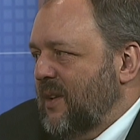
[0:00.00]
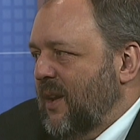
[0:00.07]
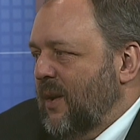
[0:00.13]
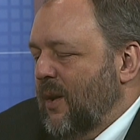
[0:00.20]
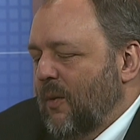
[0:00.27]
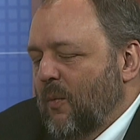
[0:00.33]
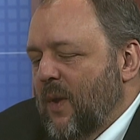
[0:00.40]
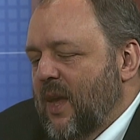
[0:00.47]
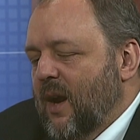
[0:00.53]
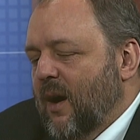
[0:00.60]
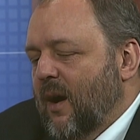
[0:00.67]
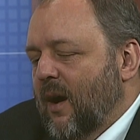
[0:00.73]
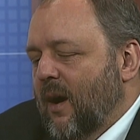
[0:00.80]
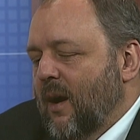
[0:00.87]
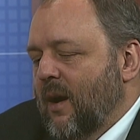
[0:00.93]
you know, we
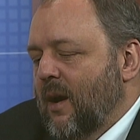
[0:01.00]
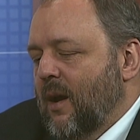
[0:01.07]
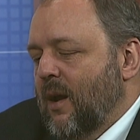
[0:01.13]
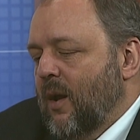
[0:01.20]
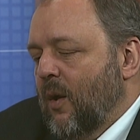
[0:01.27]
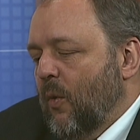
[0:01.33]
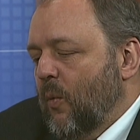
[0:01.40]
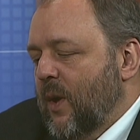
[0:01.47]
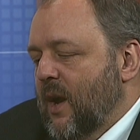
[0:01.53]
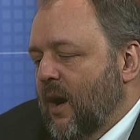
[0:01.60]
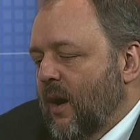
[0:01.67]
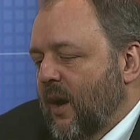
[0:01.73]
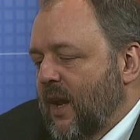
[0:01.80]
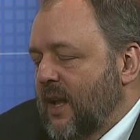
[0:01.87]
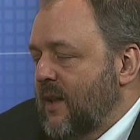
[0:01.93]
are we
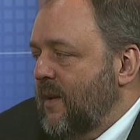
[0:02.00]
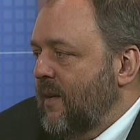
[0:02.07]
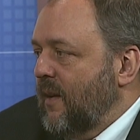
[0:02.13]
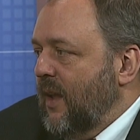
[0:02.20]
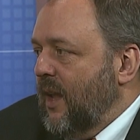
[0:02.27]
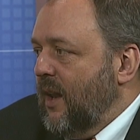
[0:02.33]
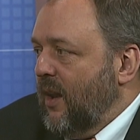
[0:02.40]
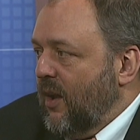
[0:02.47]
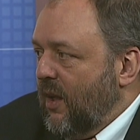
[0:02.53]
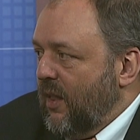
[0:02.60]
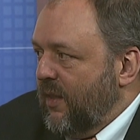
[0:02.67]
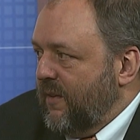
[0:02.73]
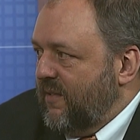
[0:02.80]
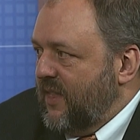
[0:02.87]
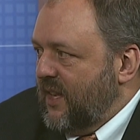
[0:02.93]
are in in
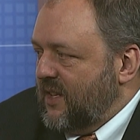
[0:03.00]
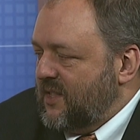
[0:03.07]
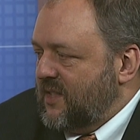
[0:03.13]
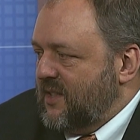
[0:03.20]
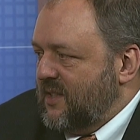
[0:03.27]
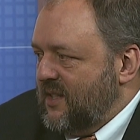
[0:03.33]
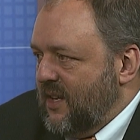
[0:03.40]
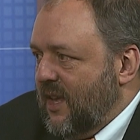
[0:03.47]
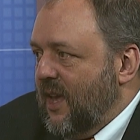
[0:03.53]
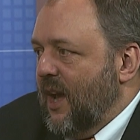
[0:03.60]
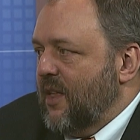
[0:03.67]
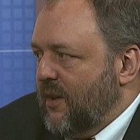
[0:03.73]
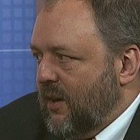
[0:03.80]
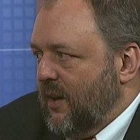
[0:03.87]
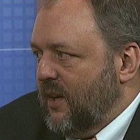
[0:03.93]
all of this
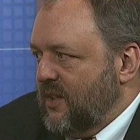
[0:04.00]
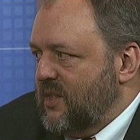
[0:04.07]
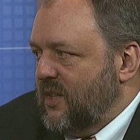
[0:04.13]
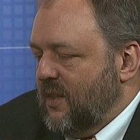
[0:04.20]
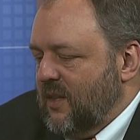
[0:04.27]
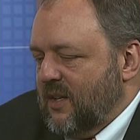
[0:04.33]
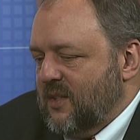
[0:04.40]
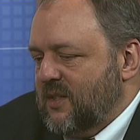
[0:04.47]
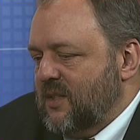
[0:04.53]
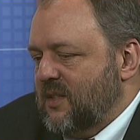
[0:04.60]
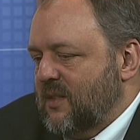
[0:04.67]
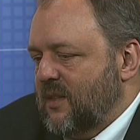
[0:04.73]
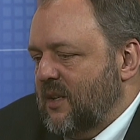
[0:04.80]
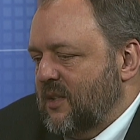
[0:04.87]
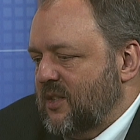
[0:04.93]
together into mm-hmm.
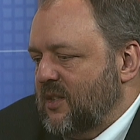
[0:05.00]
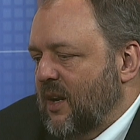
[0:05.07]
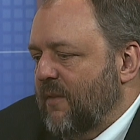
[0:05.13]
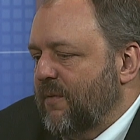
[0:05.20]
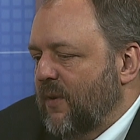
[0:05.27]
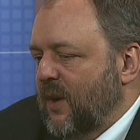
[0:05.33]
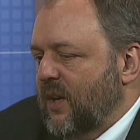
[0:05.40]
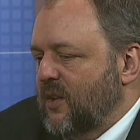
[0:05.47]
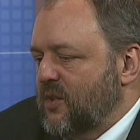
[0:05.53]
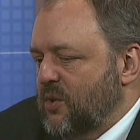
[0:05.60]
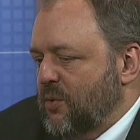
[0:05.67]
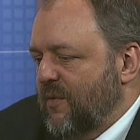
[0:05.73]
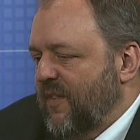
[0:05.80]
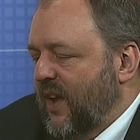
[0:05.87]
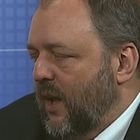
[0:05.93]
this the suffering
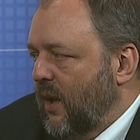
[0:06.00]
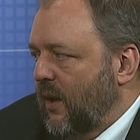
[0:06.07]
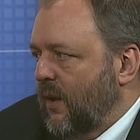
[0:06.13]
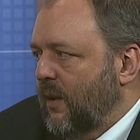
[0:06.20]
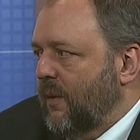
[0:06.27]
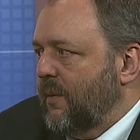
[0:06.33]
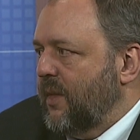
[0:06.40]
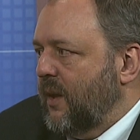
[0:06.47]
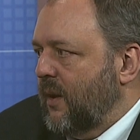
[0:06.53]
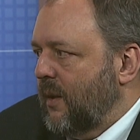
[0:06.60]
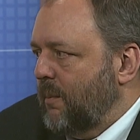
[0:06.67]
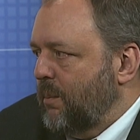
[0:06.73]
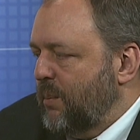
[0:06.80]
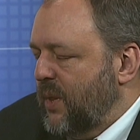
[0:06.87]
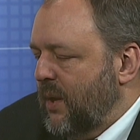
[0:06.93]
travail
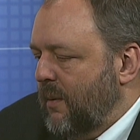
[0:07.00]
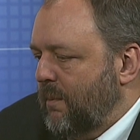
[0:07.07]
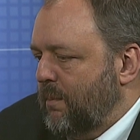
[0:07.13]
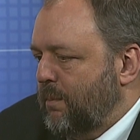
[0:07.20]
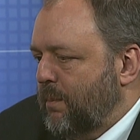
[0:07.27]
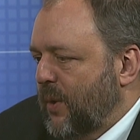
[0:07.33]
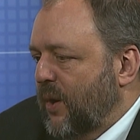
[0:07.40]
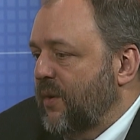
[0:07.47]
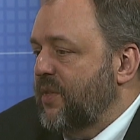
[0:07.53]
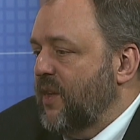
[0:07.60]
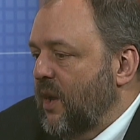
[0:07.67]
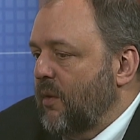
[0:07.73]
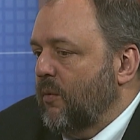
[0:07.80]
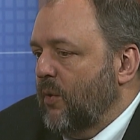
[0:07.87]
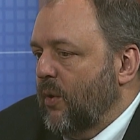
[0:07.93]
the the
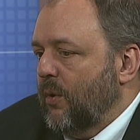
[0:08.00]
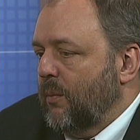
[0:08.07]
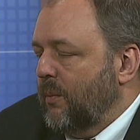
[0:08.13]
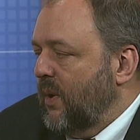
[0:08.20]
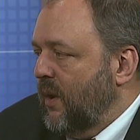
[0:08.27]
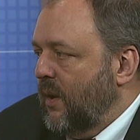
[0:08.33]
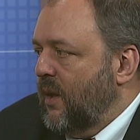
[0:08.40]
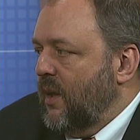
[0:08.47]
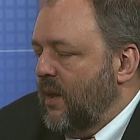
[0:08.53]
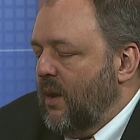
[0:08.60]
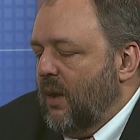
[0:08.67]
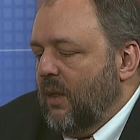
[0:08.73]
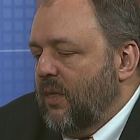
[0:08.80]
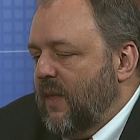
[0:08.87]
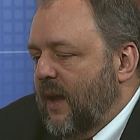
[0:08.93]
birthing room
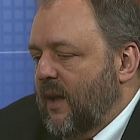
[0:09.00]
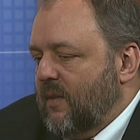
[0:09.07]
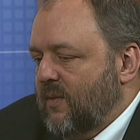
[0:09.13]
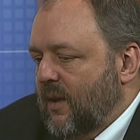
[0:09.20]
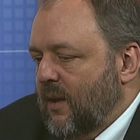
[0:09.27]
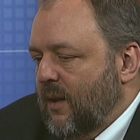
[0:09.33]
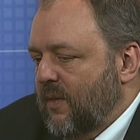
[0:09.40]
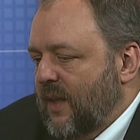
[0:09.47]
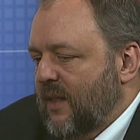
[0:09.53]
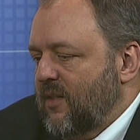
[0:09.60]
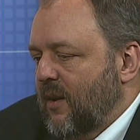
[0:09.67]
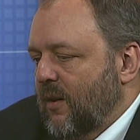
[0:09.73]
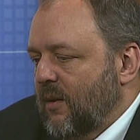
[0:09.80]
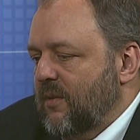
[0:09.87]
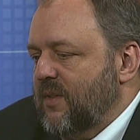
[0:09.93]
mm-hmm. that uh, that
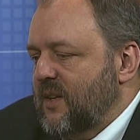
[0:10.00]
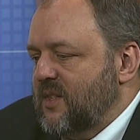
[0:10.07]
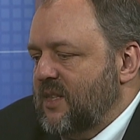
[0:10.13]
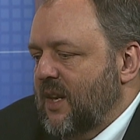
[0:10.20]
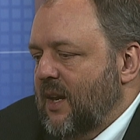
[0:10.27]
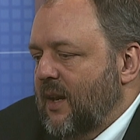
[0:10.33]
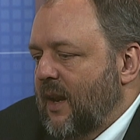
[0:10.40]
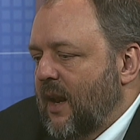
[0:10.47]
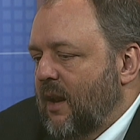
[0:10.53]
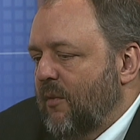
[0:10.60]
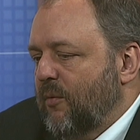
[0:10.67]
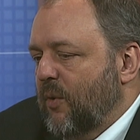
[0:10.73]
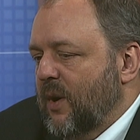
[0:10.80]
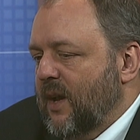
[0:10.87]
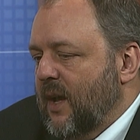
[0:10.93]
the earth is in and
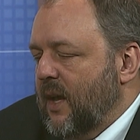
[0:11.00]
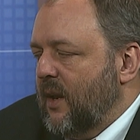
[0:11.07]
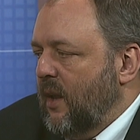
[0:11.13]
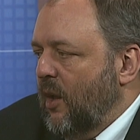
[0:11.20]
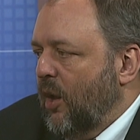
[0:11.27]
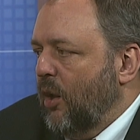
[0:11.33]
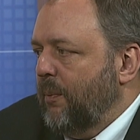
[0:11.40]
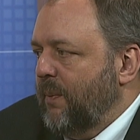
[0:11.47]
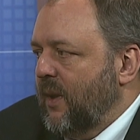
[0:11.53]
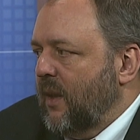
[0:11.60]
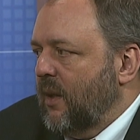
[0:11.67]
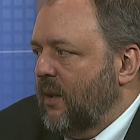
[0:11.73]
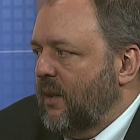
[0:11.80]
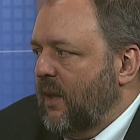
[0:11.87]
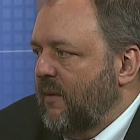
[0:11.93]
if we're not
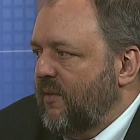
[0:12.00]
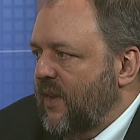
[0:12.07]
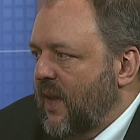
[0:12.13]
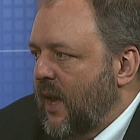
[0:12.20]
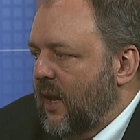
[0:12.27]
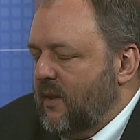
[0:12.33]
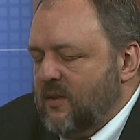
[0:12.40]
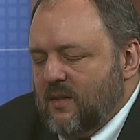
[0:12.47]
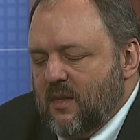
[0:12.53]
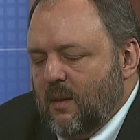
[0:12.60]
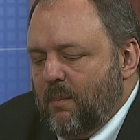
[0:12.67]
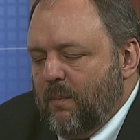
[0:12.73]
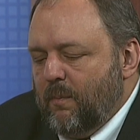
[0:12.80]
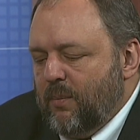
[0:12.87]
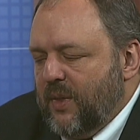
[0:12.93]
helping alleviate
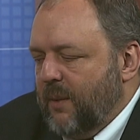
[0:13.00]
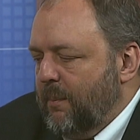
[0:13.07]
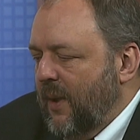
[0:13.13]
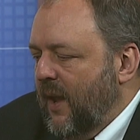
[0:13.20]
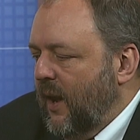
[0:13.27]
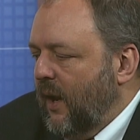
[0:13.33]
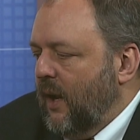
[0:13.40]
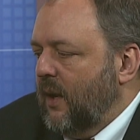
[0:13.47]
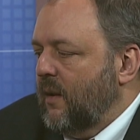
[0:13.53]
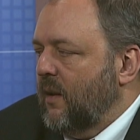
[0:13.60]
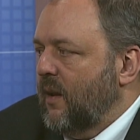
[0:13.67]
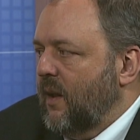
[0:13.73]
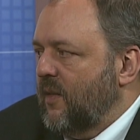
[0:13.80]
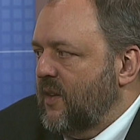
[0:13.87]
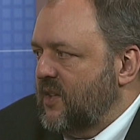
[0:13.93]
the the pain
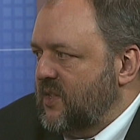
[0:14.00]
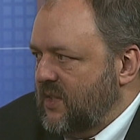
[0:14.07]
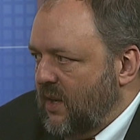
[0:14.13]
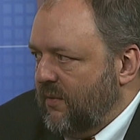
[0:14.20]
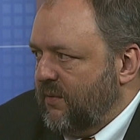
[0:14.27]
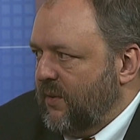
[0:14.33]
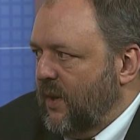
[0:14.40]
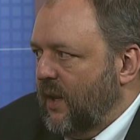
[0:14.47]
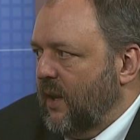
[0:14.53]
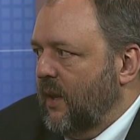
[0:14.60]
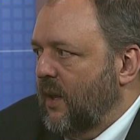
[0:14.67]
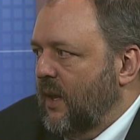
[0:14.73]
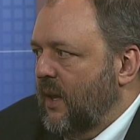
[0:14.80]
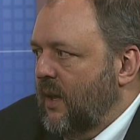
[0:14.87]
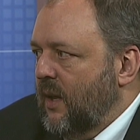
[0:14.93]
and the suffering
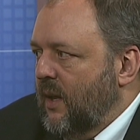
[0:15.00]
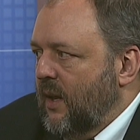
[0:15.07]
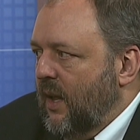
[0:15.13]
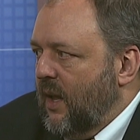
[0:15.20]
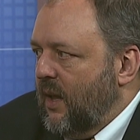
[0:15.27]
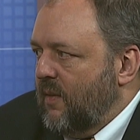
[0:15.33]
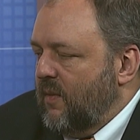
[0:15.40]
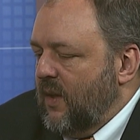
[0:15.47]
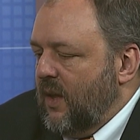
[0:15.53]
and